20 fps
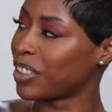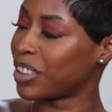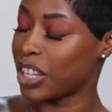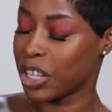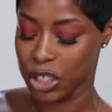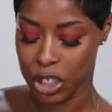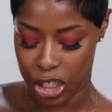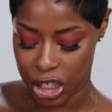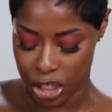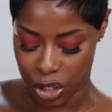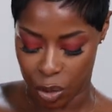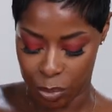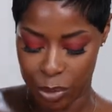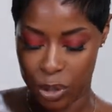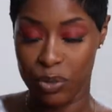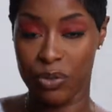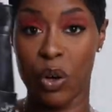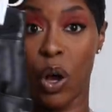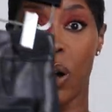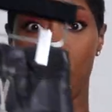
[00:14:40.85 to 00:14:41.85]
they're just so
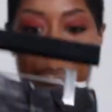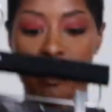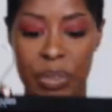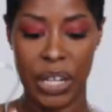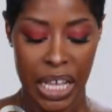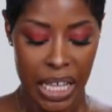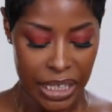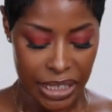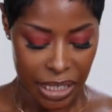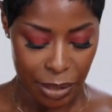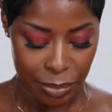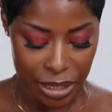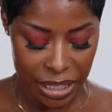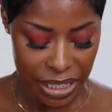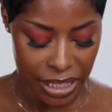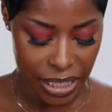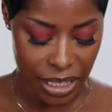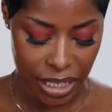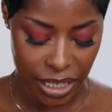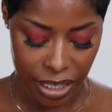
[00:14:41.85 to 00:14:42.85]
beautiful. Oh, let me
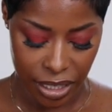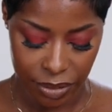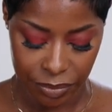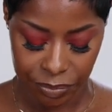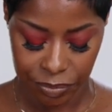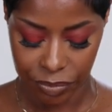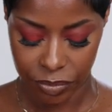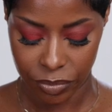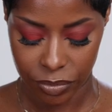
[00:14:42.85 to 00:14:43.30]
see